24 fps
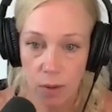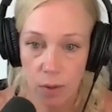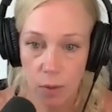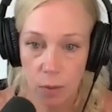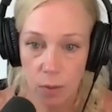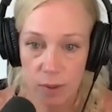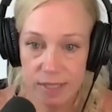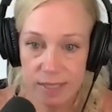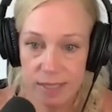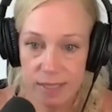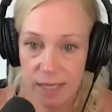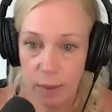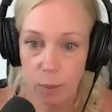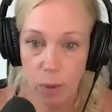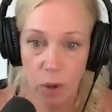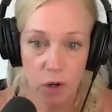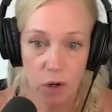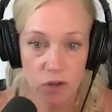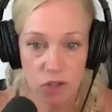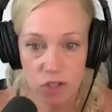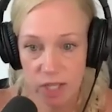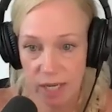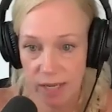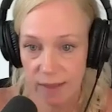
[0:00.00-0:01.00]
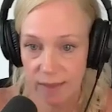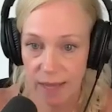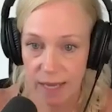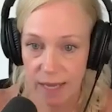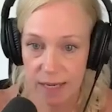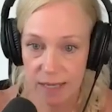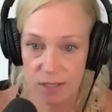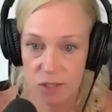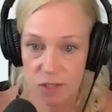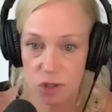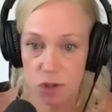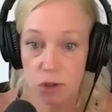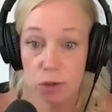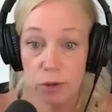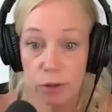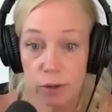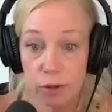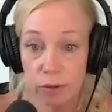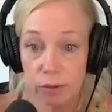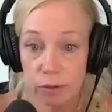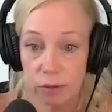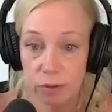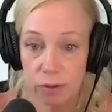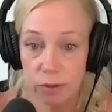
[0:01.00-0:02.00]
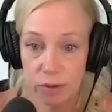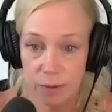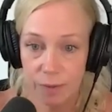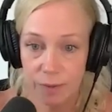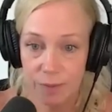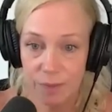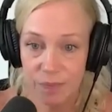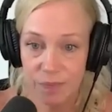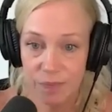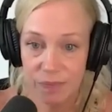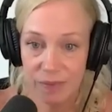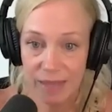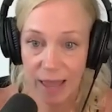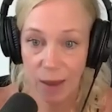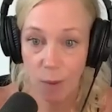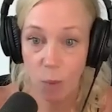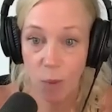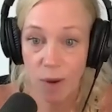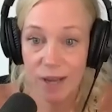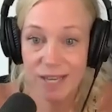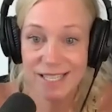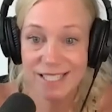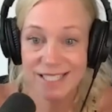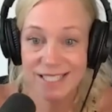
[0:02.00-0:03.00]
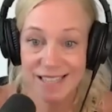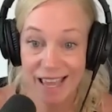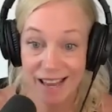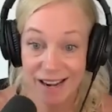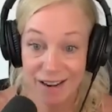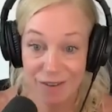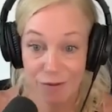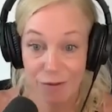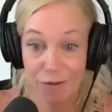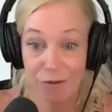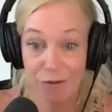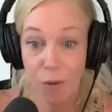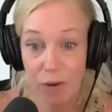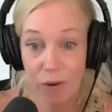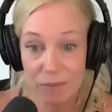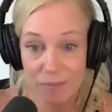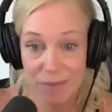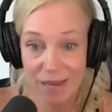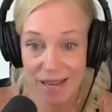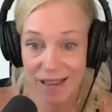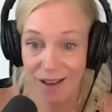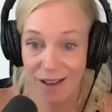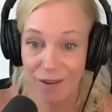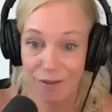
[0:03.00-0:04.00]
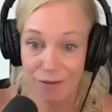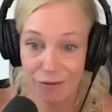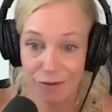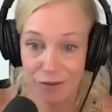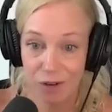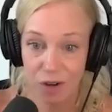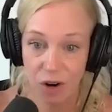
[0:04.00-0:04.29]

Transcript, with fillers: What's emerging that is truth? And what does that inform me of for